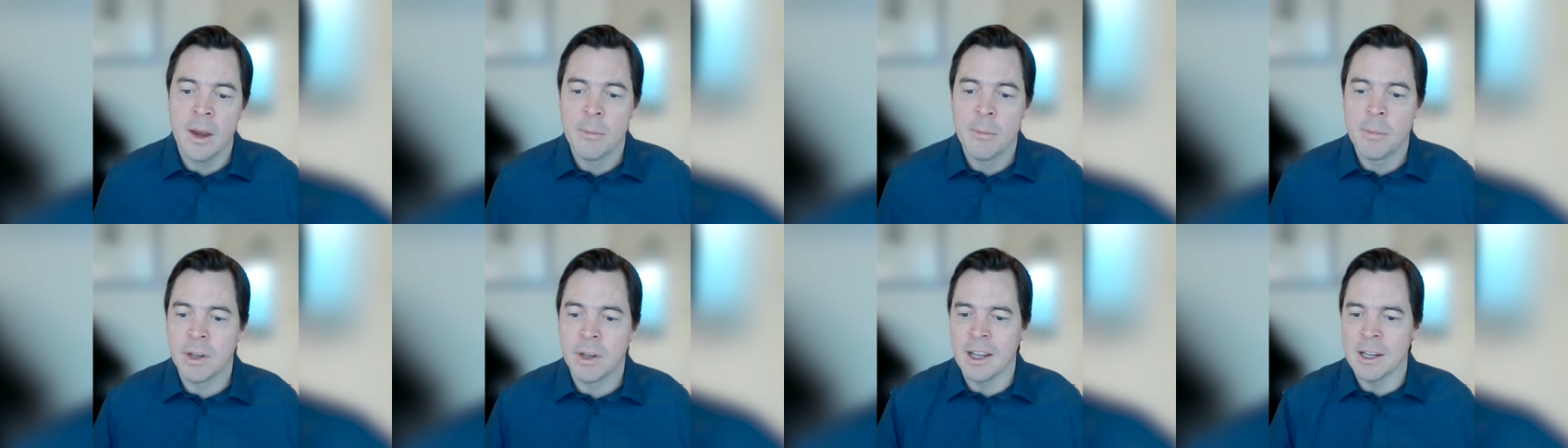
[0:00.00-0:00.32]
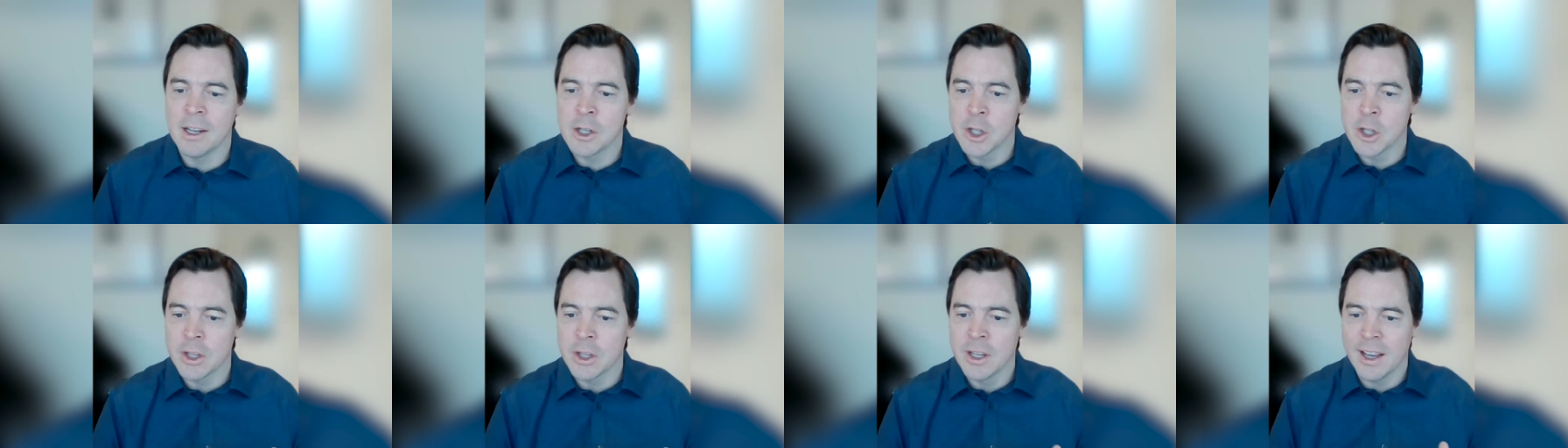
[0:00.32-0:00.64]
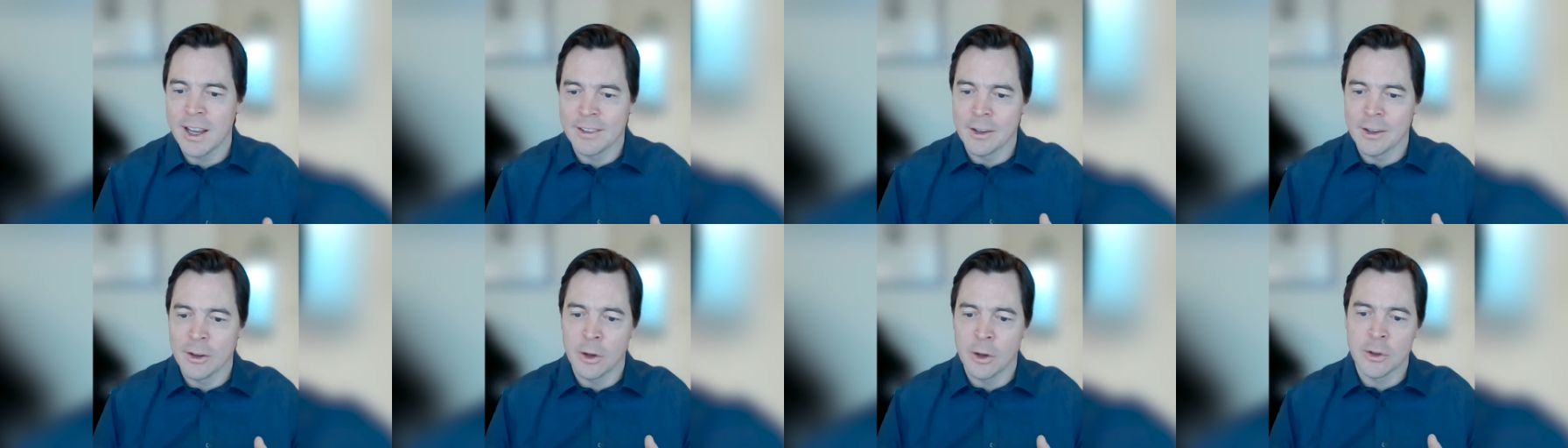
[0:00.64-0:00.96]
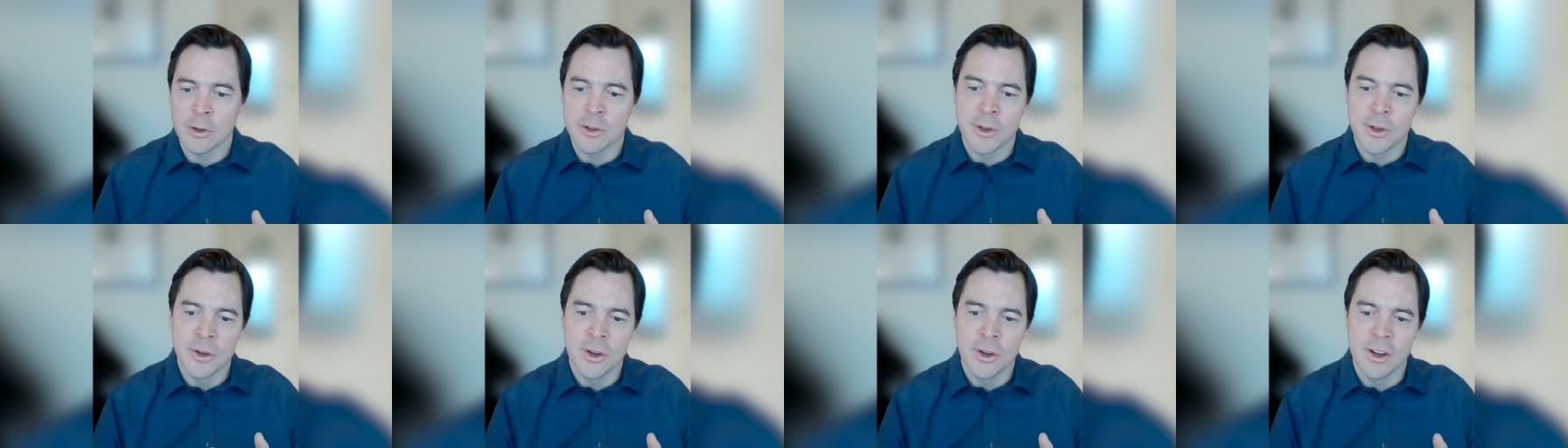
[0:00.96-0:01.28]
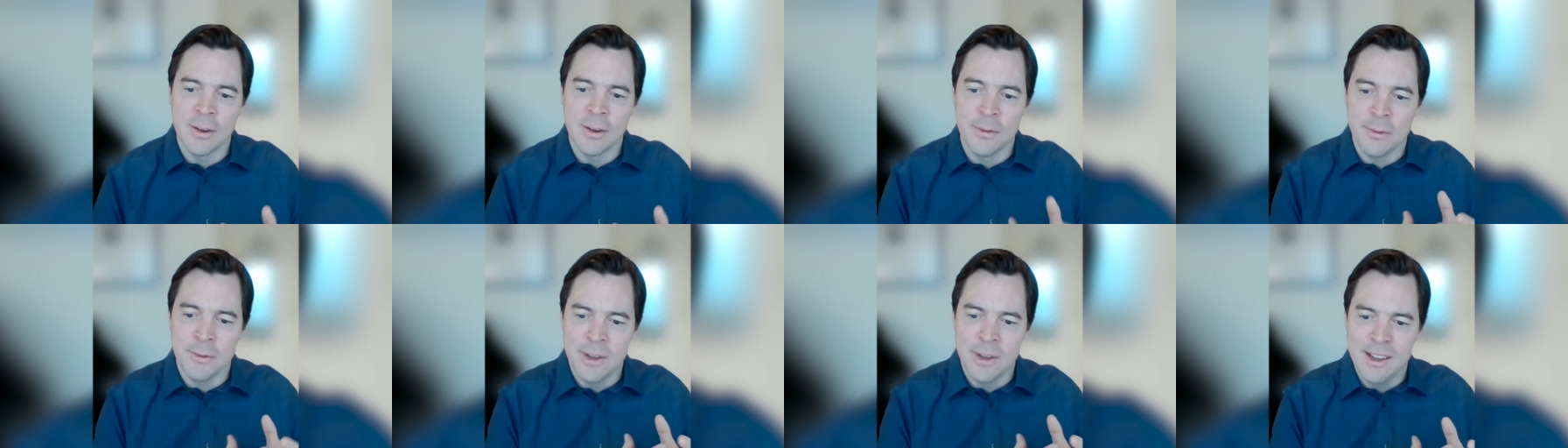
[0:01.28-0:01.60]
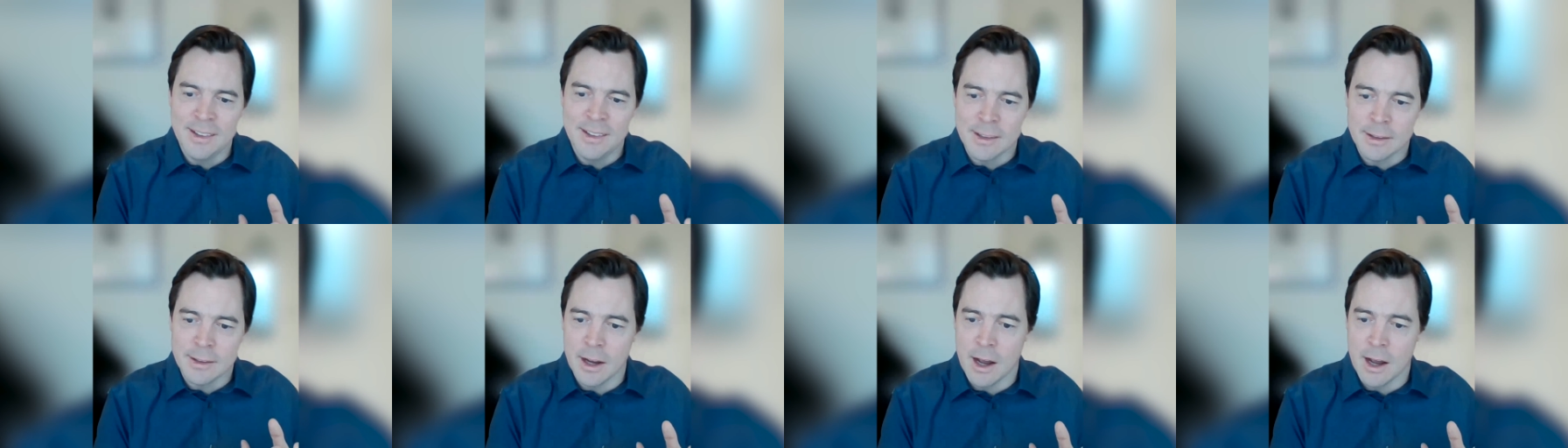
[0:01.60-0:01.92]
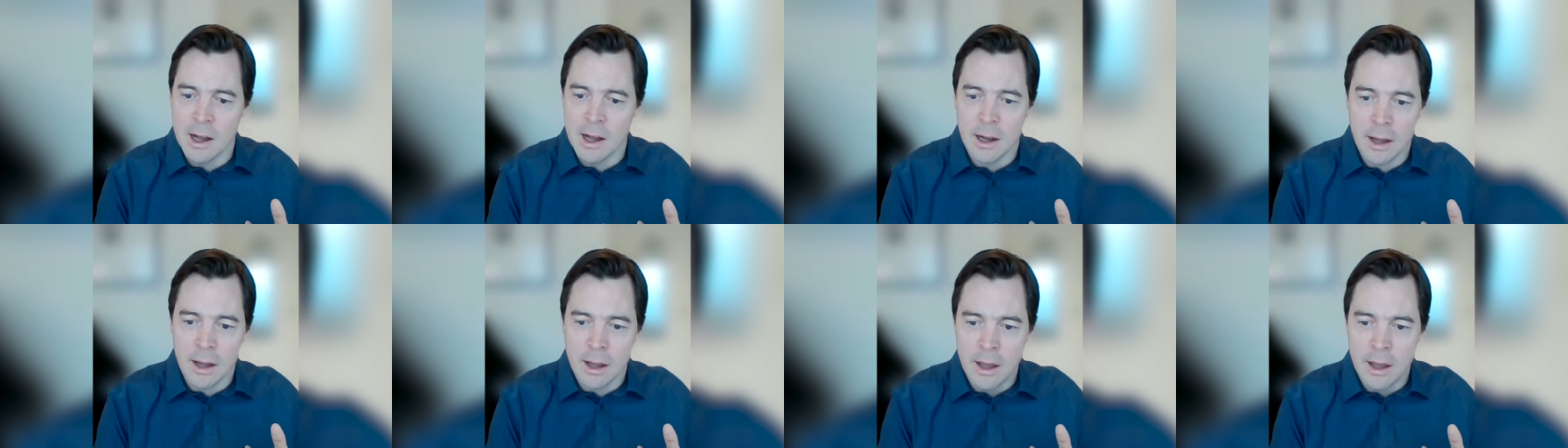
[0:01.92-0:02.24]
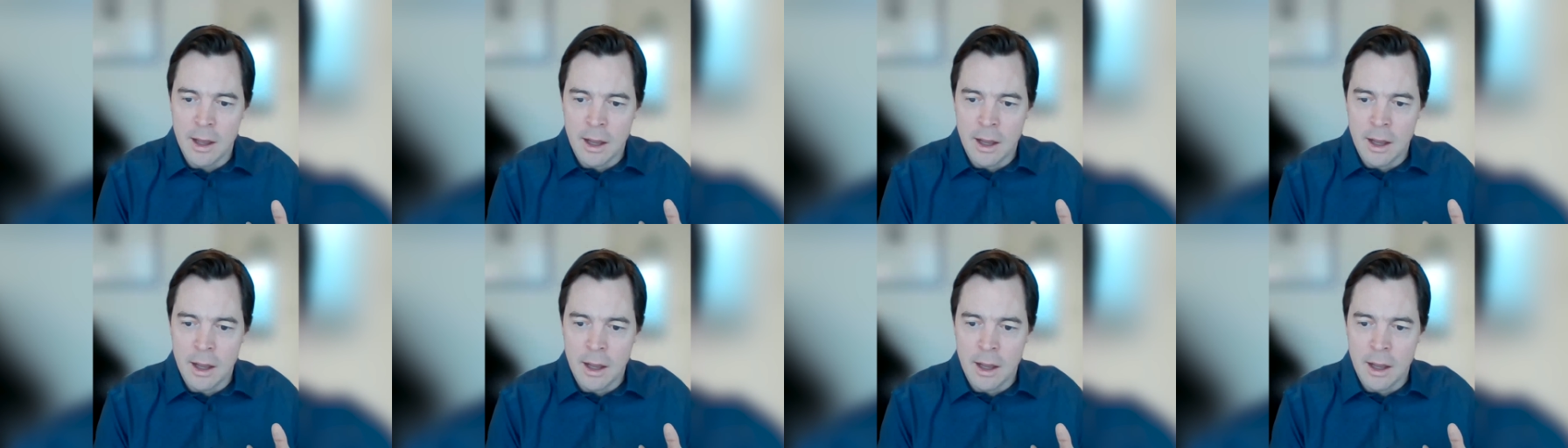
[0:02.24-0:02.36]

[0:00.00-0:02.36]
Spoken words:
potentially as an alternative feedstock,